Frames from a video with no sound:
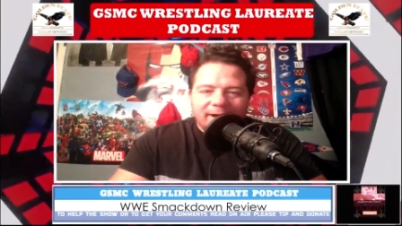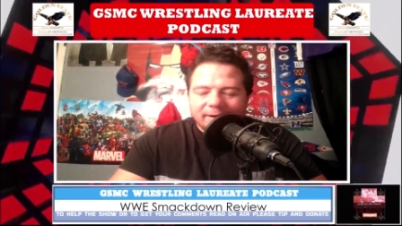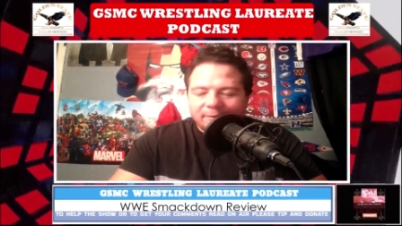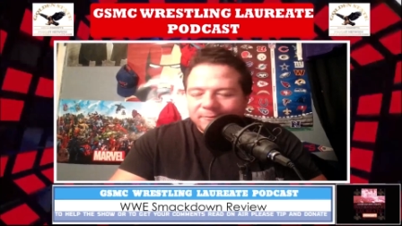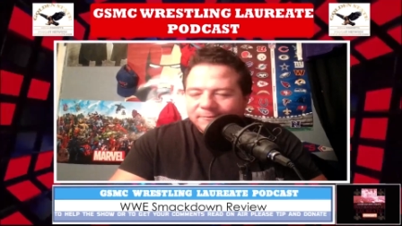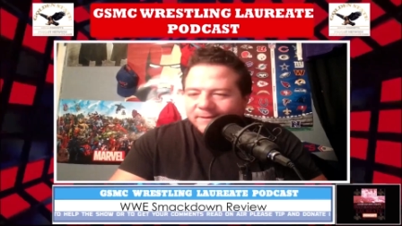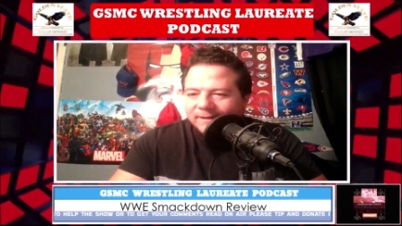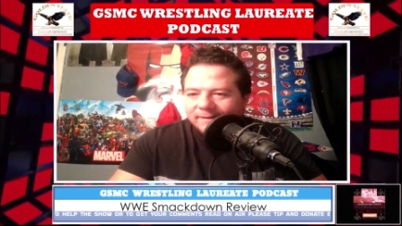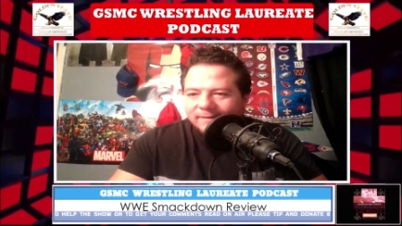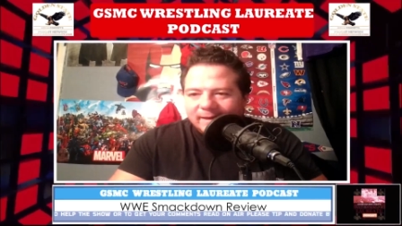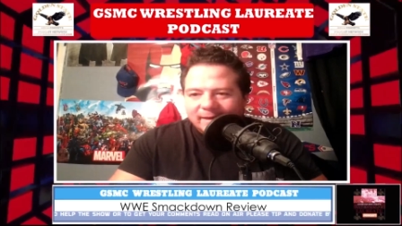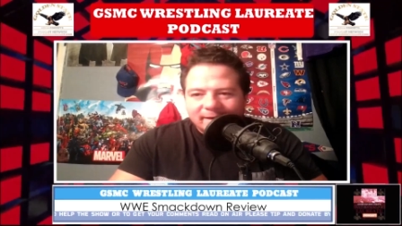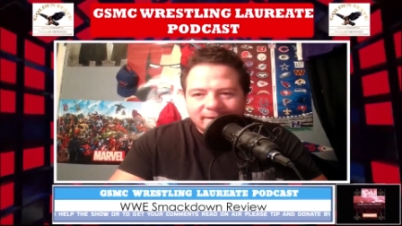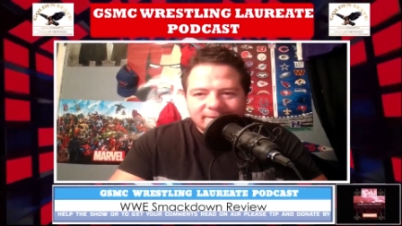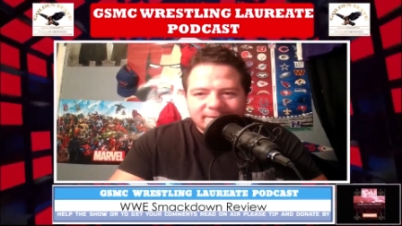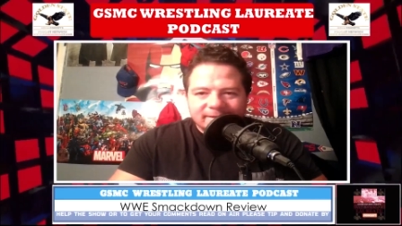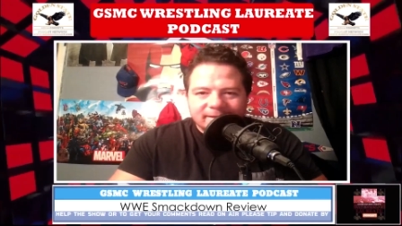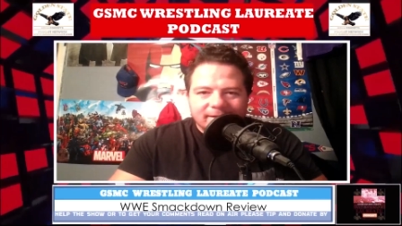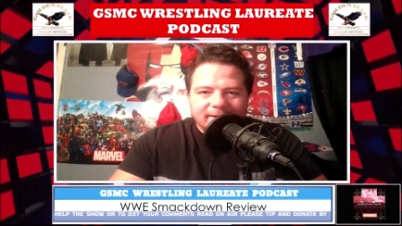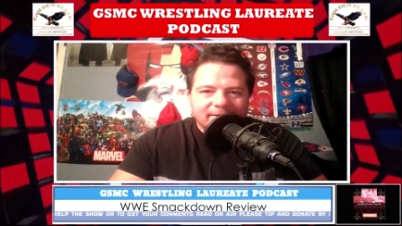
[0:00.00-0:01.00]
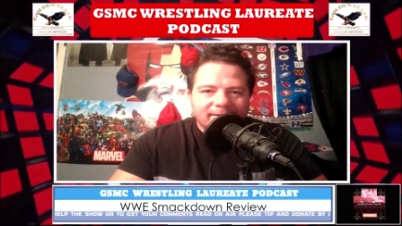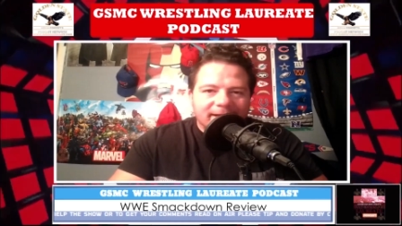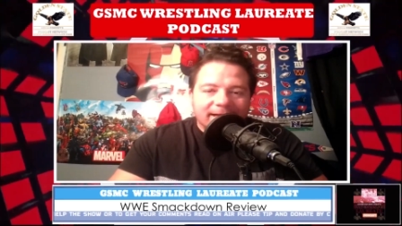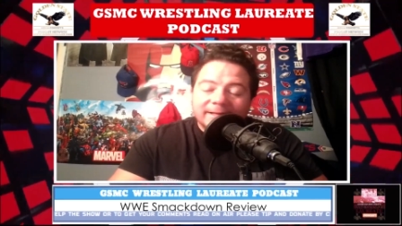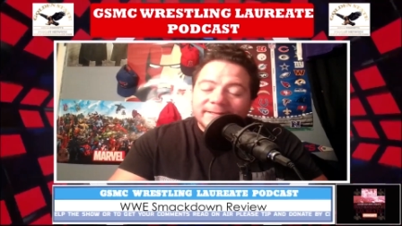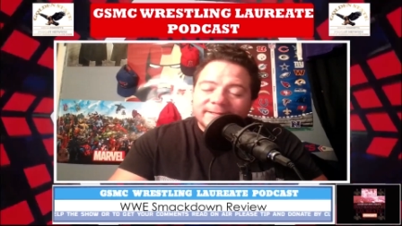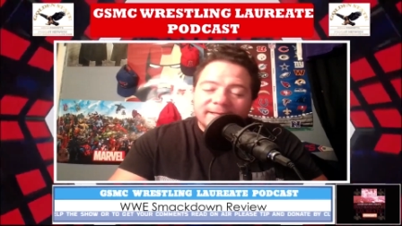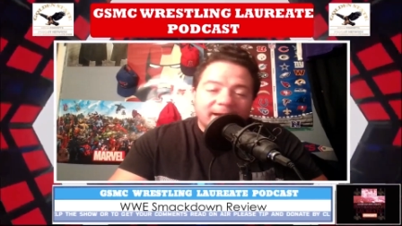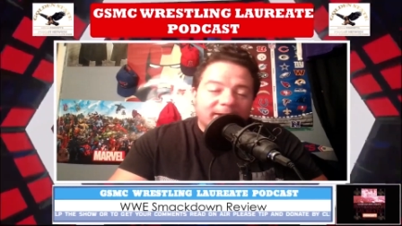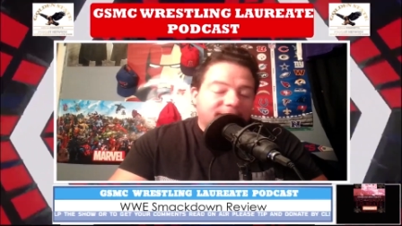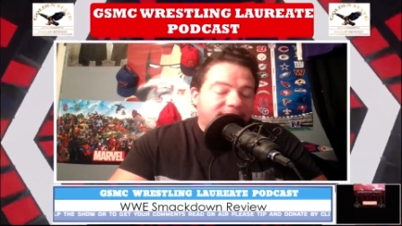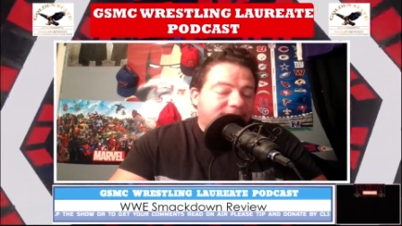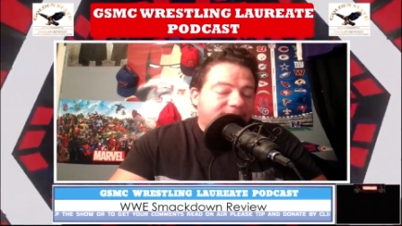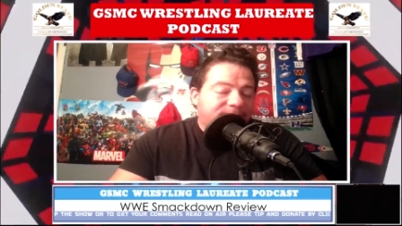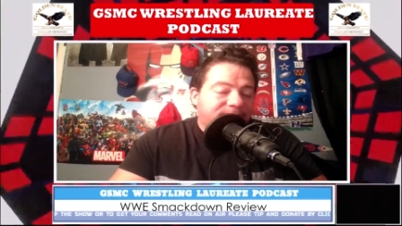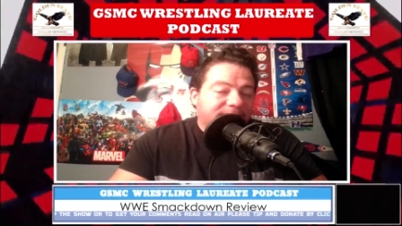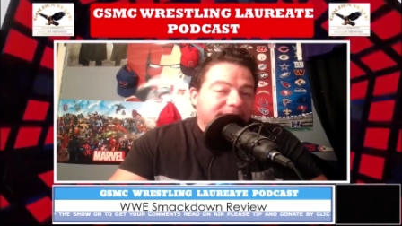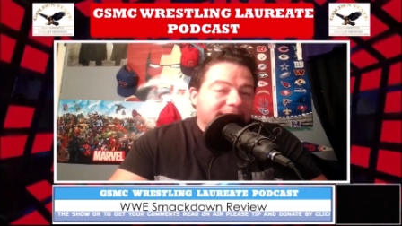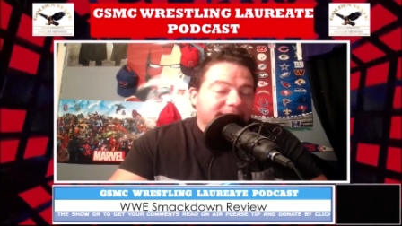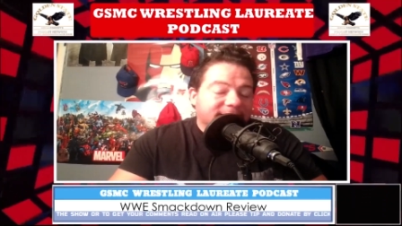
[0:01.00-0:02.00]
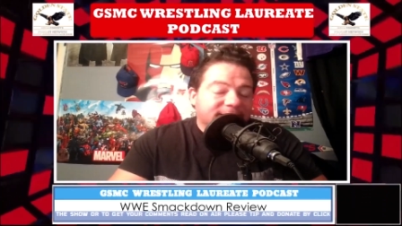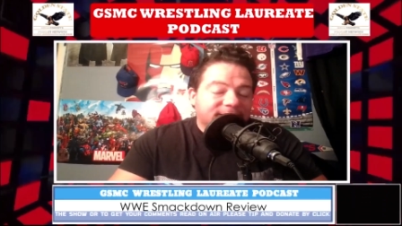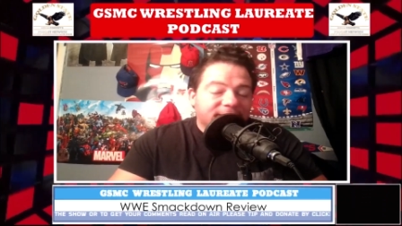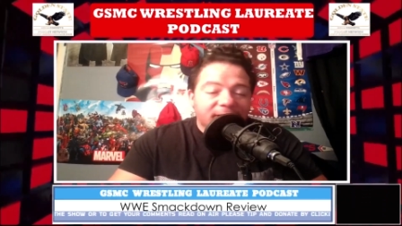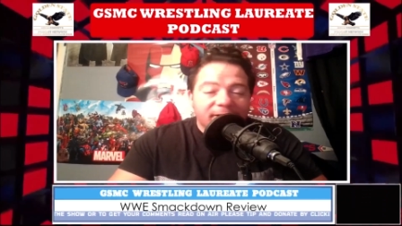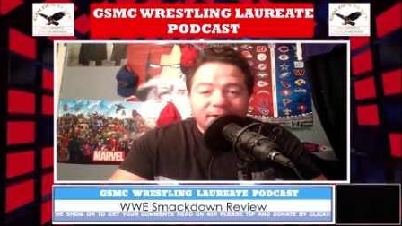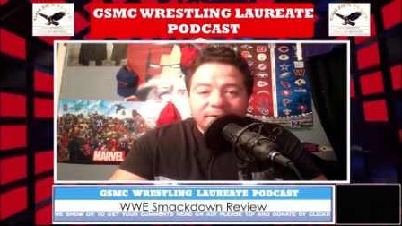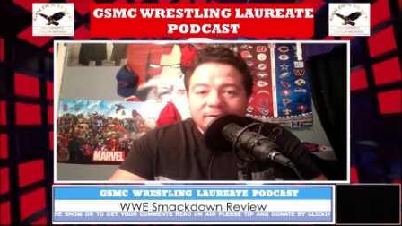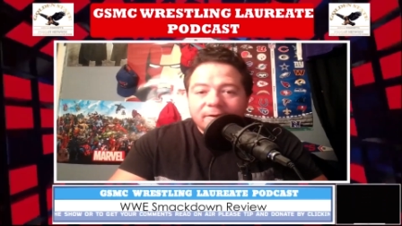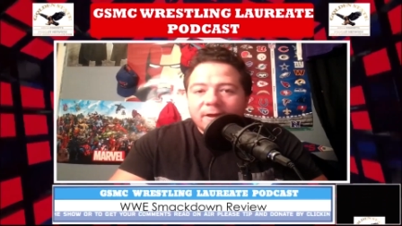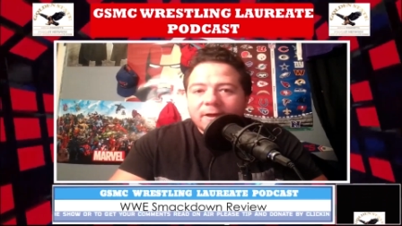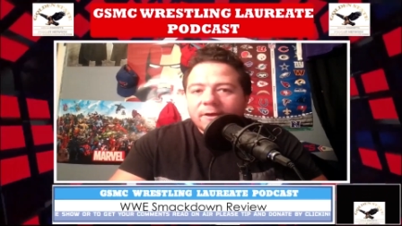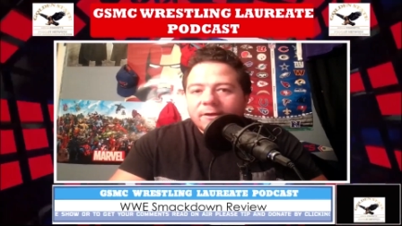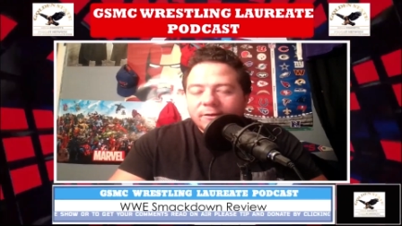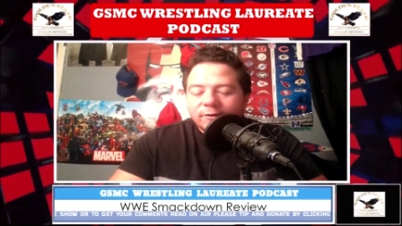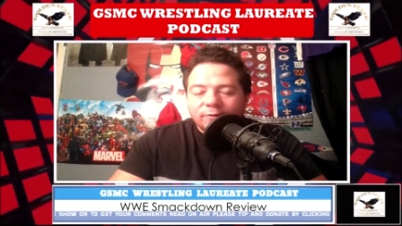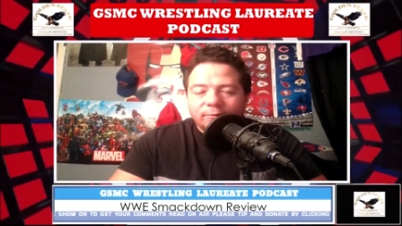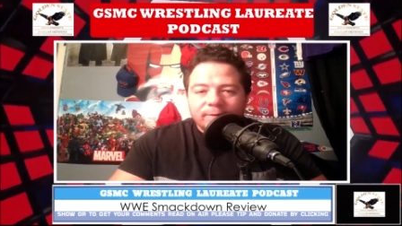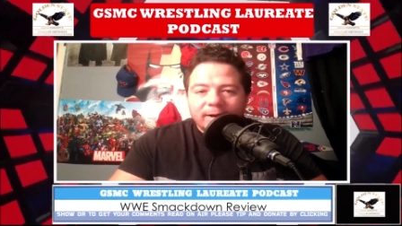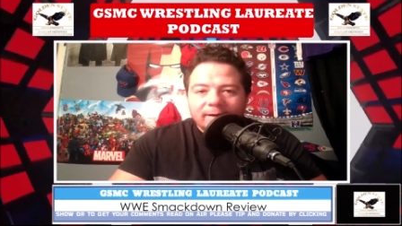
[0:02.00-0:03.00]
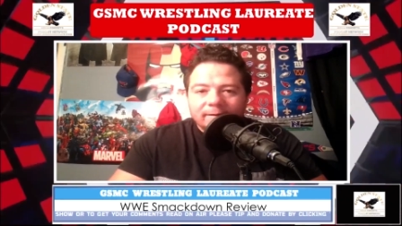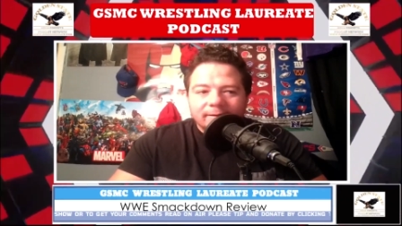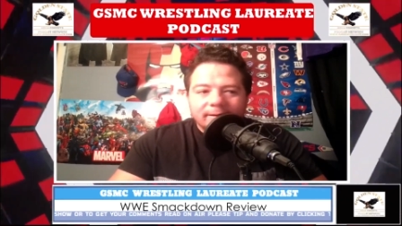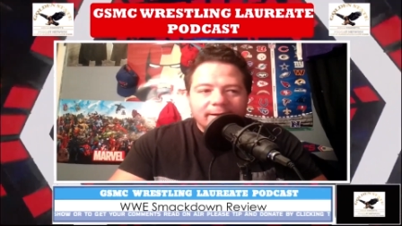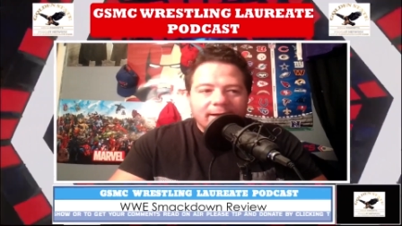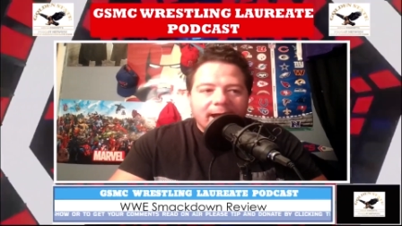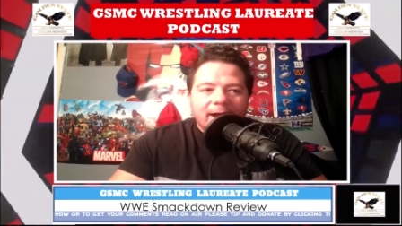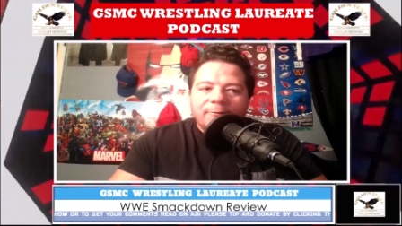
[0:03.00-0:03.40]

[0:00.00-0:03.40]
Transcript: I don't think that it's uh it's not being done correctly.